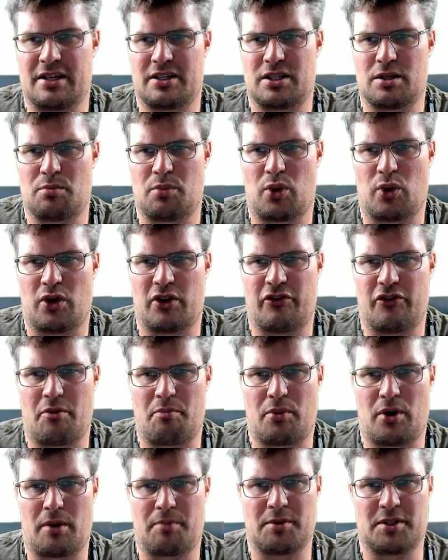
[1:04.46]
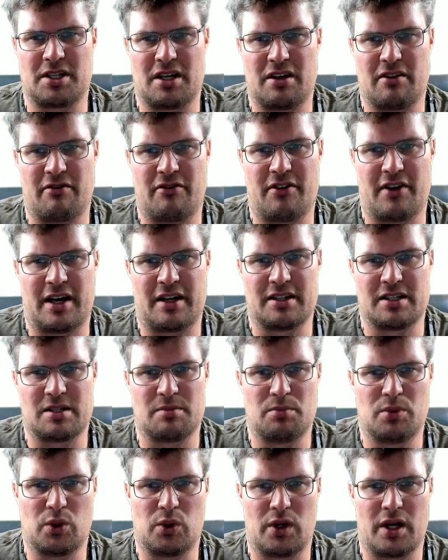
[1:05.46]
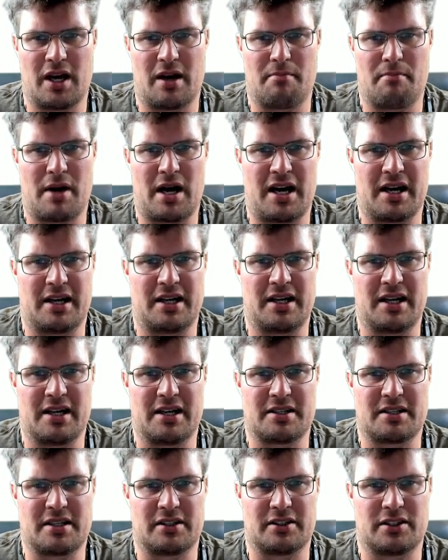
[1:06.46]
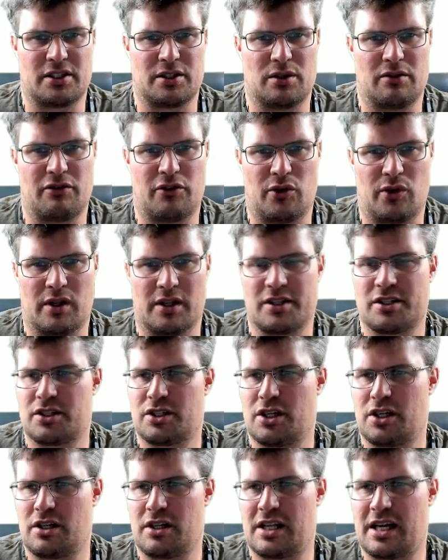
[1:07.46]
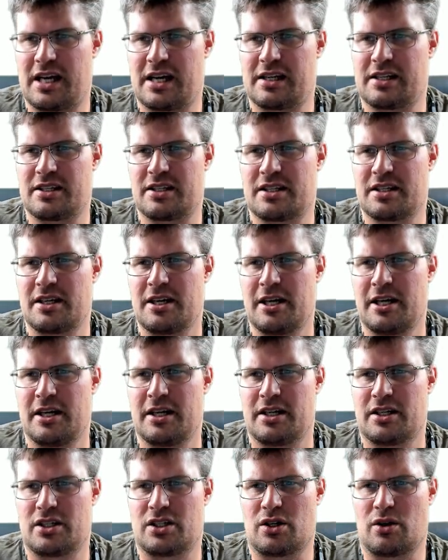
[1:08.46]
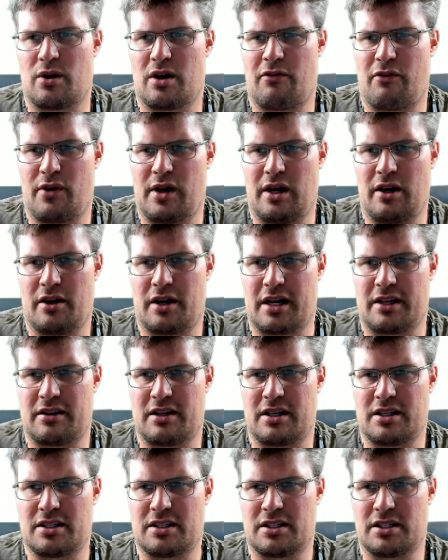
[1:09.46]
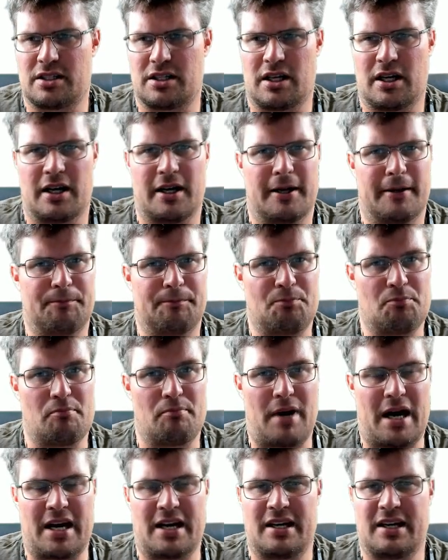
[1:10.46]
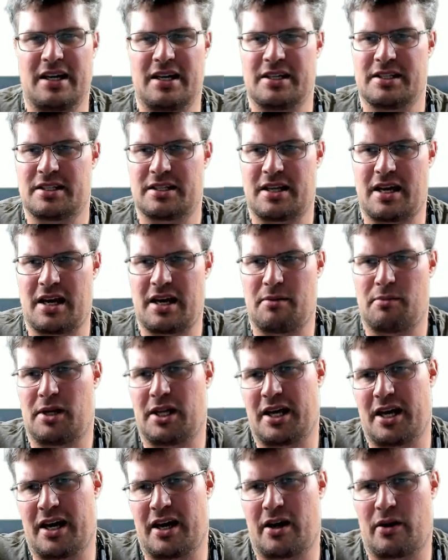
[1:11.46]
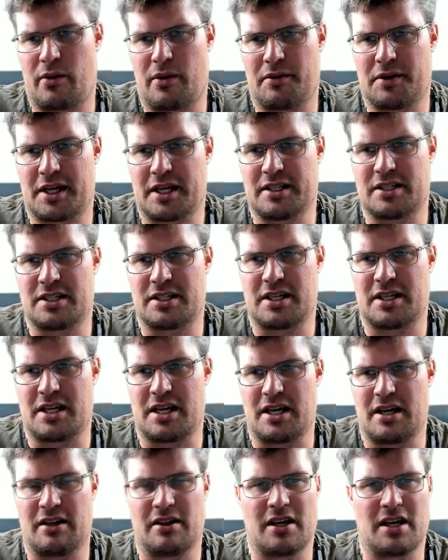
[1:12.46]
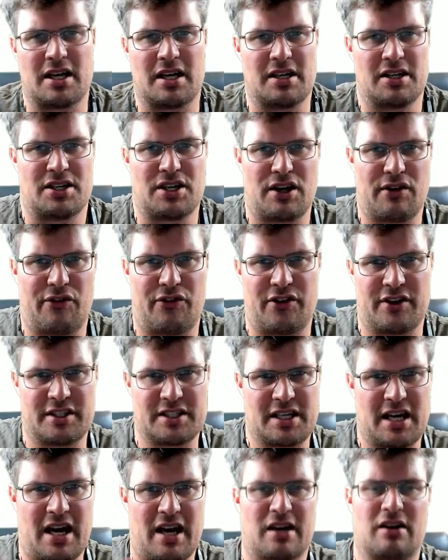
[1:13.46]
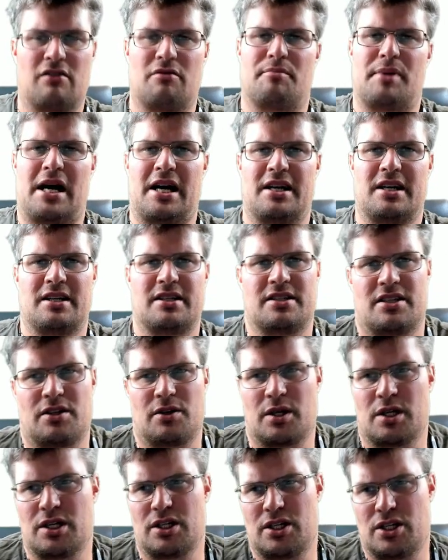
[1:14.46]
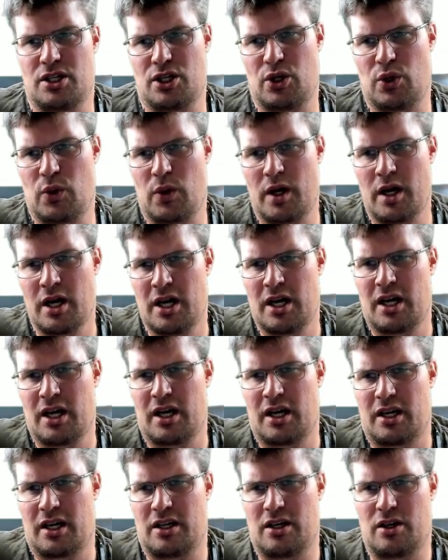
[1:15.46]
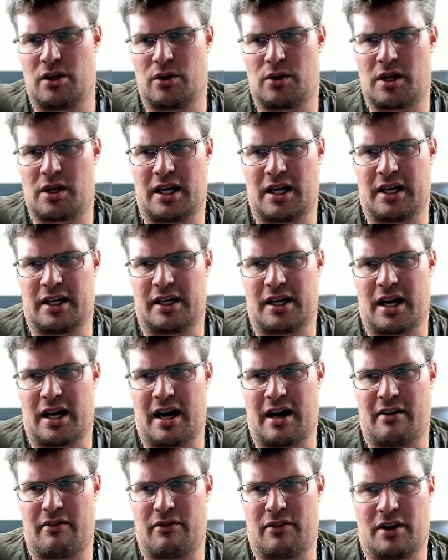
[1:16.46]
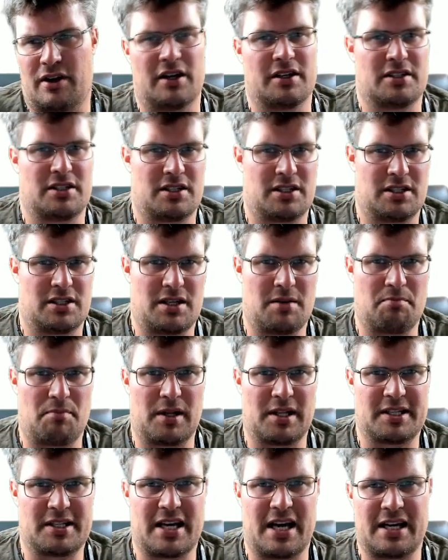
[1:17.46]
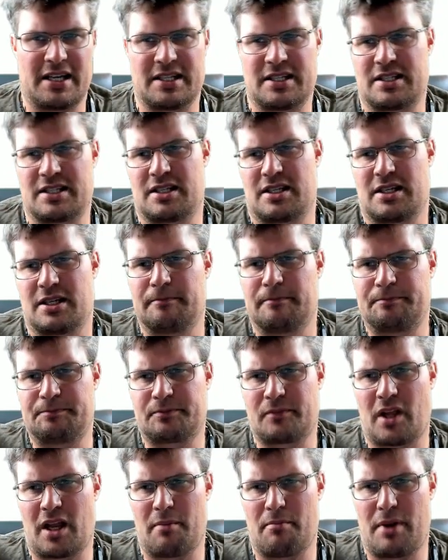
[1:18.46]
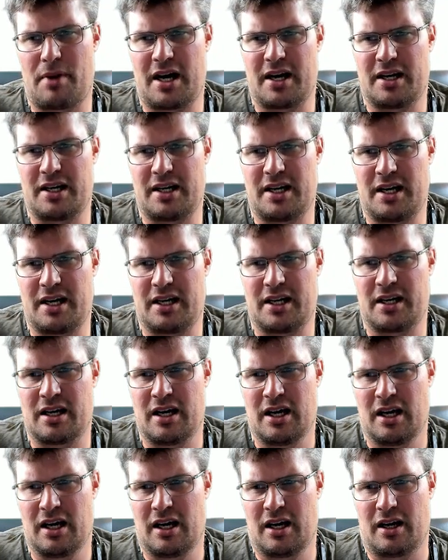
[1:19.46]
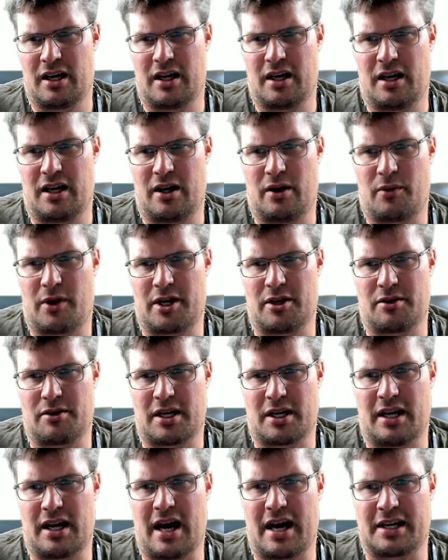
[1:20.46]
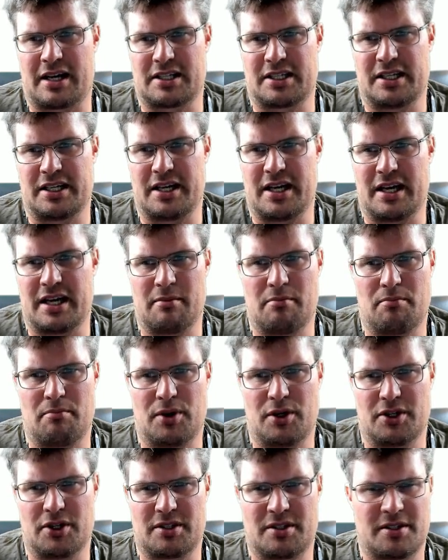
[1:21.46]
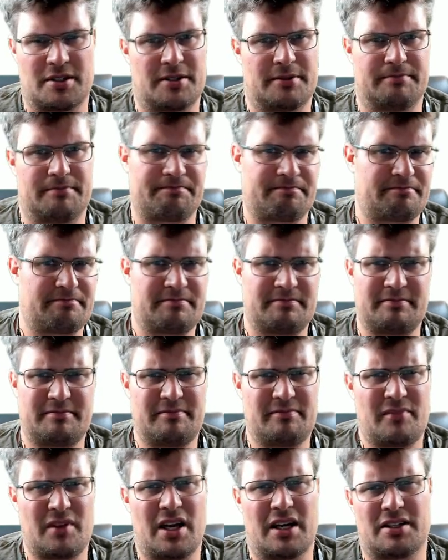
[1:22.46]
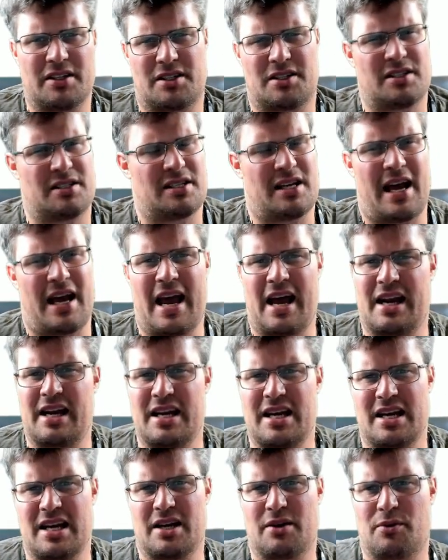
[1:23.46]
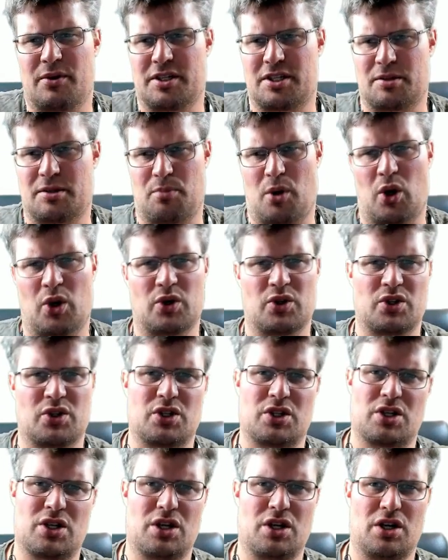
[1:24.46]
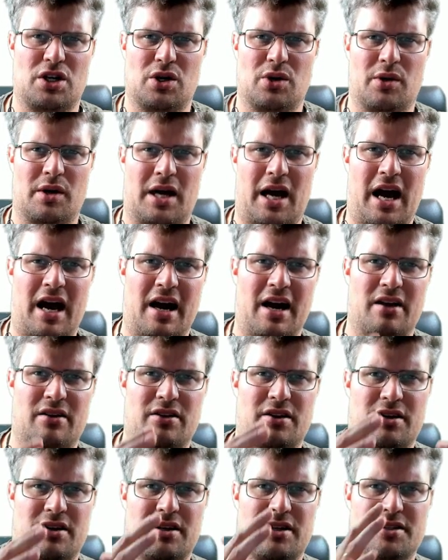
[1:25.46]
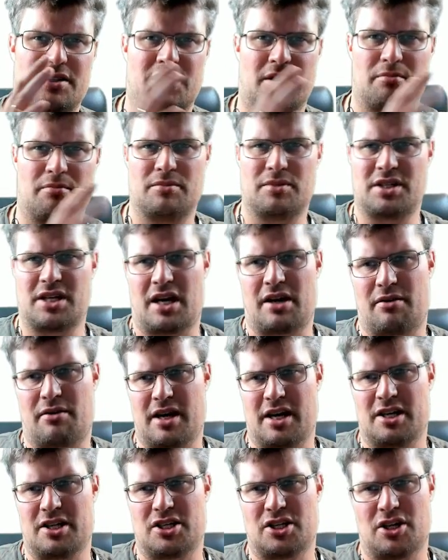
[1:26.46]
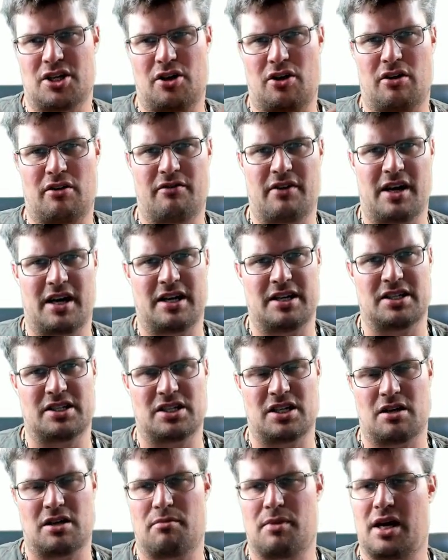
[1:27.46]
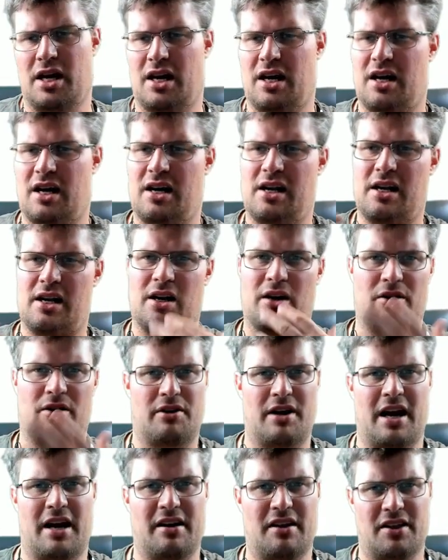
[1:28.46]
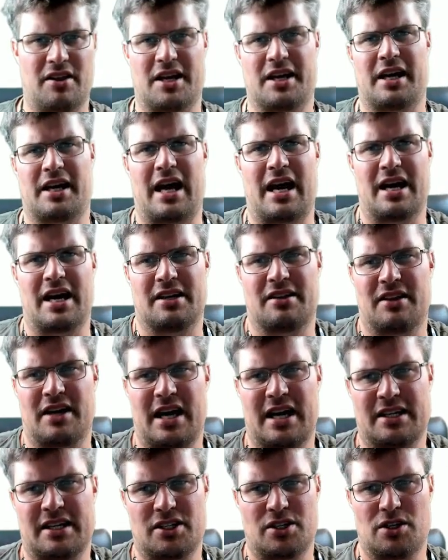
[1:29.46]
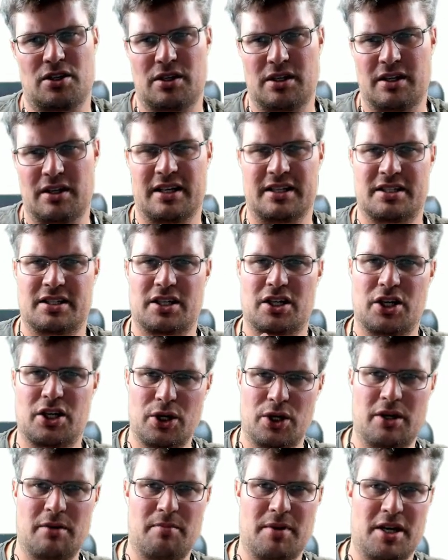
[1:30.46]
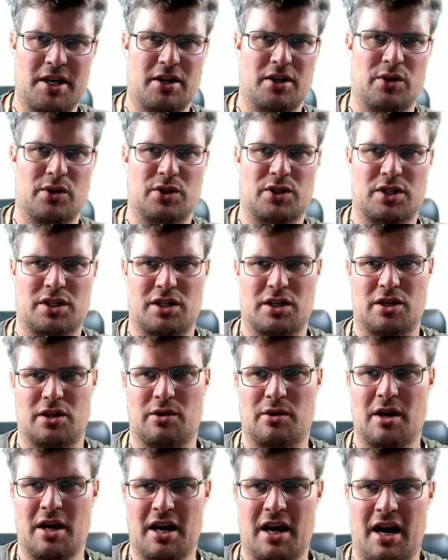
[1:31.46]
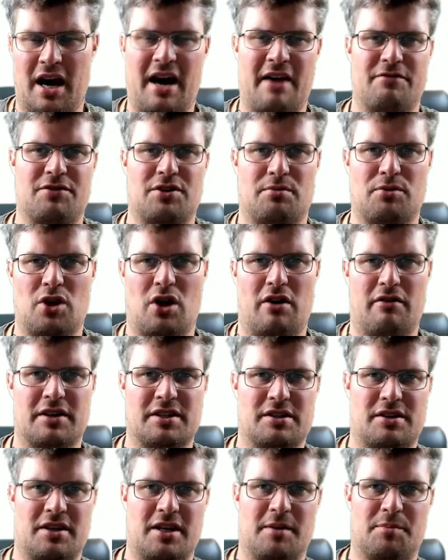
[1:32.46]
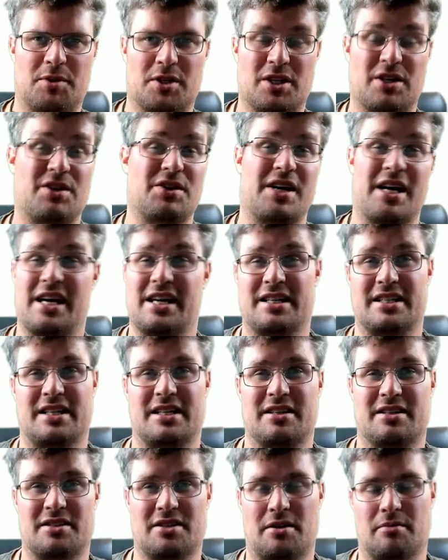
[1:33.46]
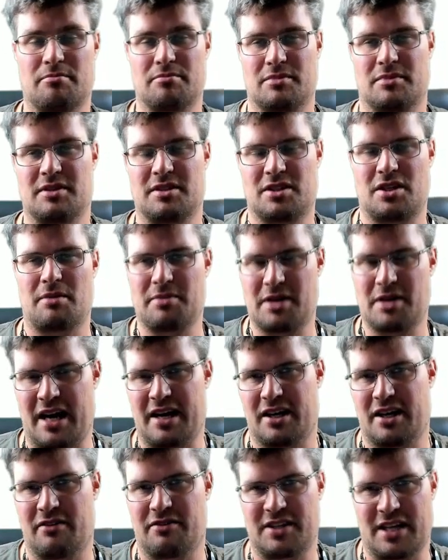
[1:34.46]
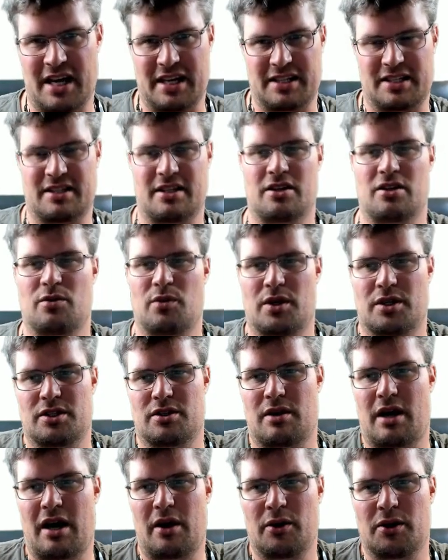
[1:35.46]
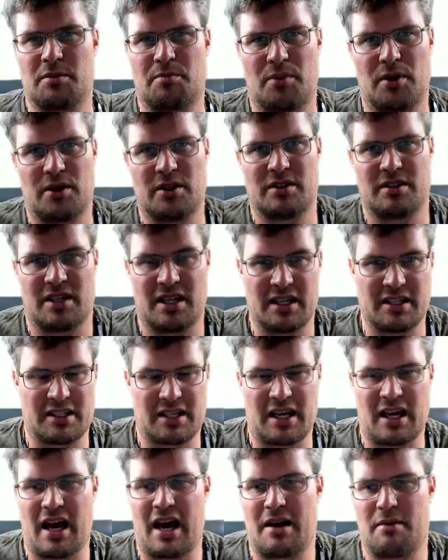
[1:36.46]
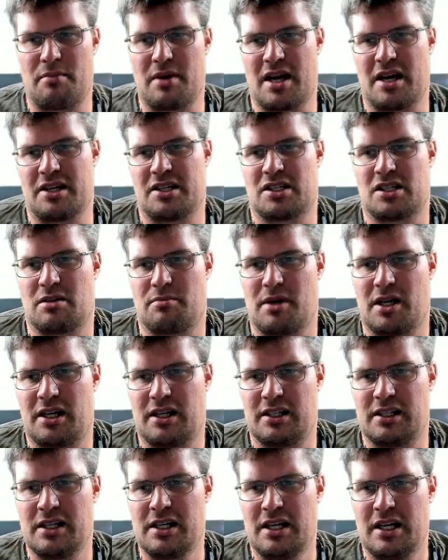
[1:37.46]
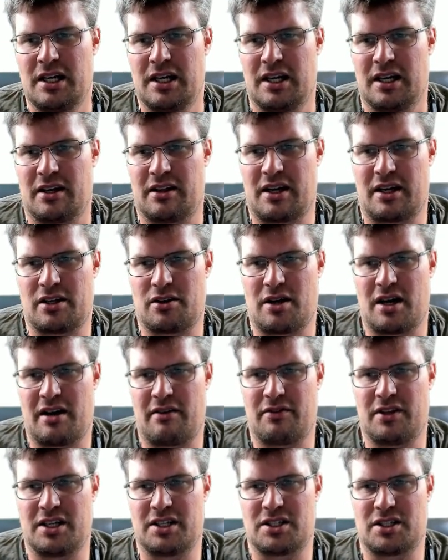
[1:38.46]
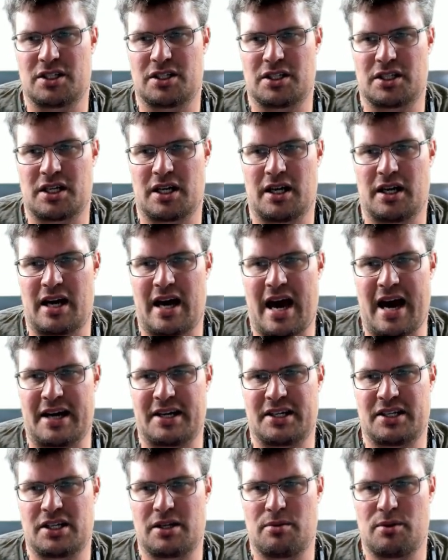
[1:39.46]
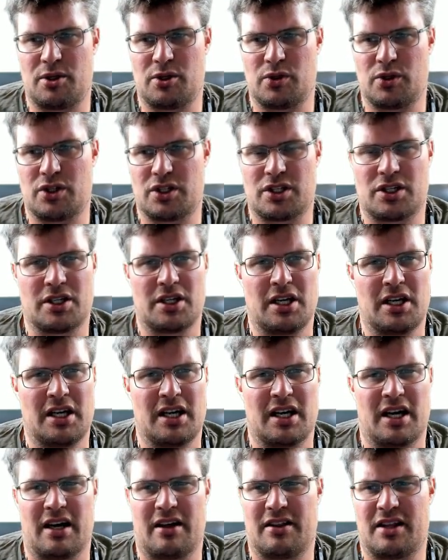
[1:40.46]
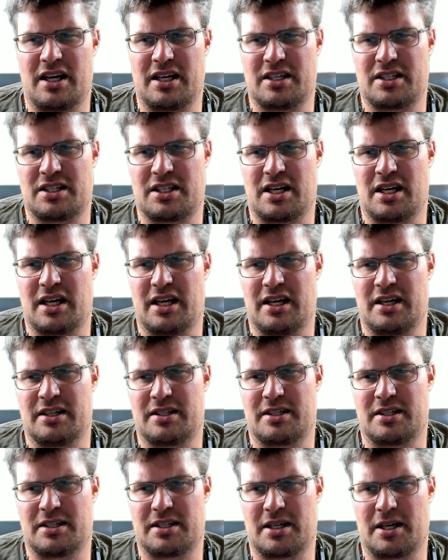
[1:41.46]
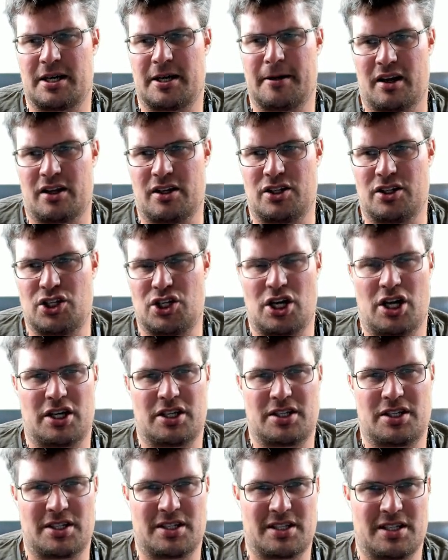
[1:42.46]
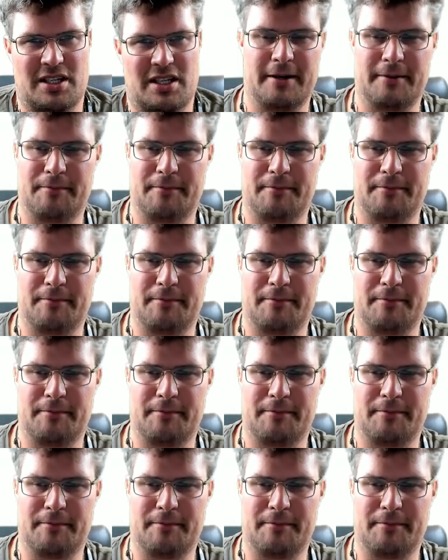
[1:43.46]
support for property event Boolean bindings to default syntax. So if we look at this bindings table here, where we can see the different kind of bindings you can do, you can have a simple text binding where you can actually input any response to either some generation of HTML or anything like that. This could be used to have some JavaScript creating some kind of text that you want to output. It can be HTML. Then you have this attribute, and this is just